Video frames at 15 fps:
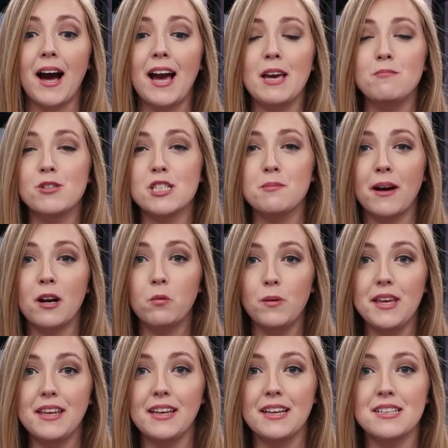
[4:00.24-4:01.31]
I'm just about a
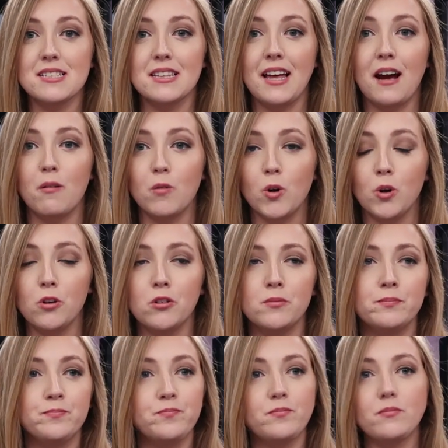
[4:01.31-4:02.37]
week into that
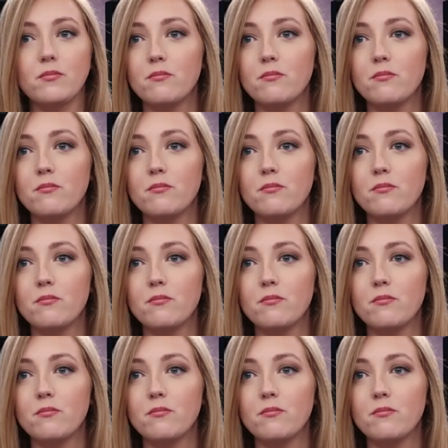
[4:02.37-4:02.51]
role.